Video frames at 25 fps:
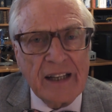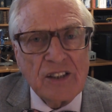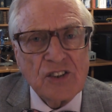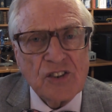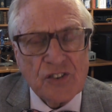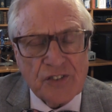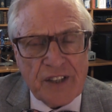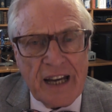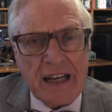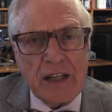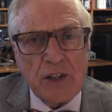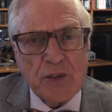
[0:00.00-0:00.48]

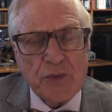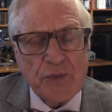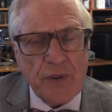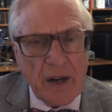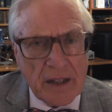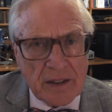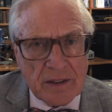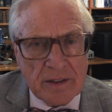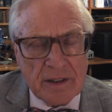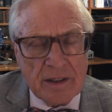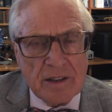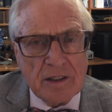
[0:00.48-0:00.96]

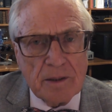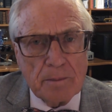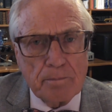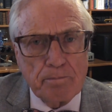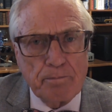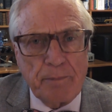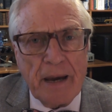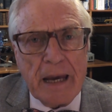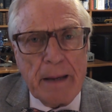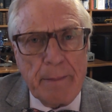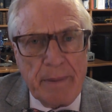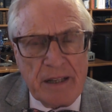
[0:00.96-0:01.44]
state-funded
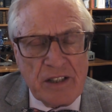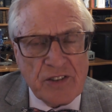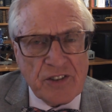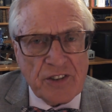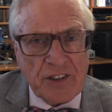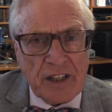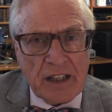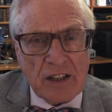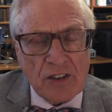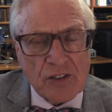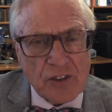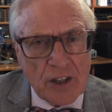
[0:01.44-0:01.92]

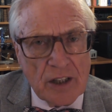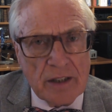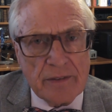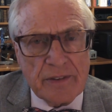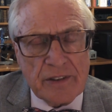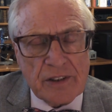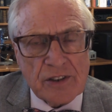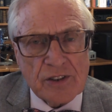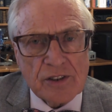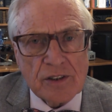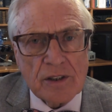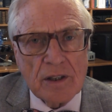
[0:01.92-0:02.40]
babysitting
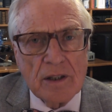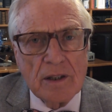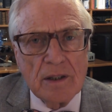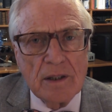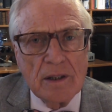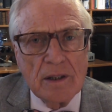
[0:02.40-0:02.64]
service